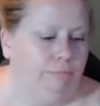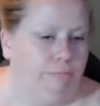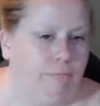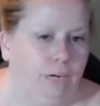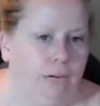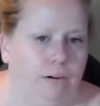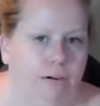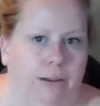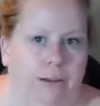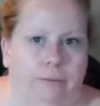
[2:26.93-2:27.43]

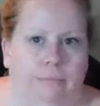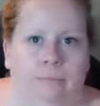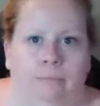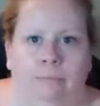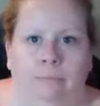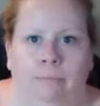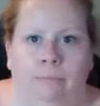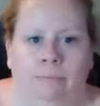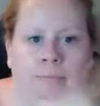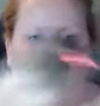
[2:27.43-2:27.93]
All right,
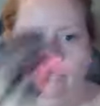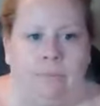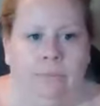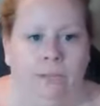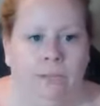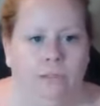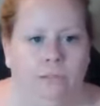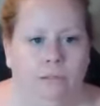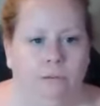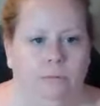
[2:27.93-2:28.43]

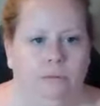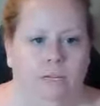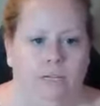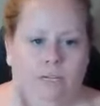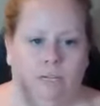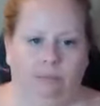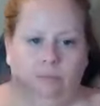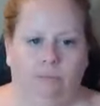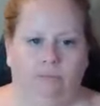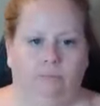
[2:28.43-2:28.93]
so I'm
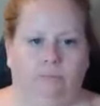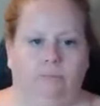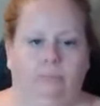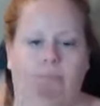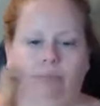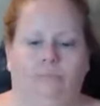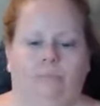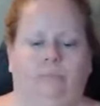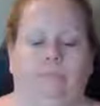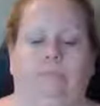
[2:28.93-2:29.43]
gonna
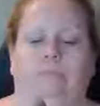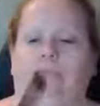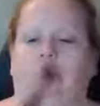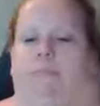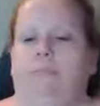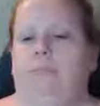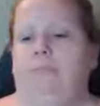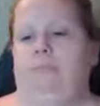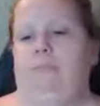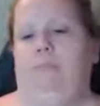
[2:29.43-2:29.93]

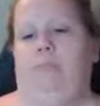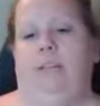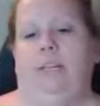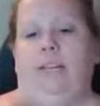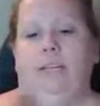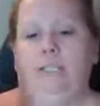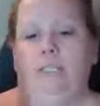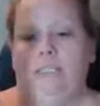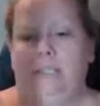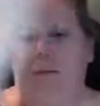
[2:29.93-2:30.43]

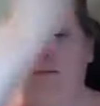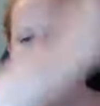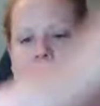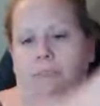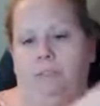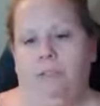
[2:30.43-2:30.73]
get some of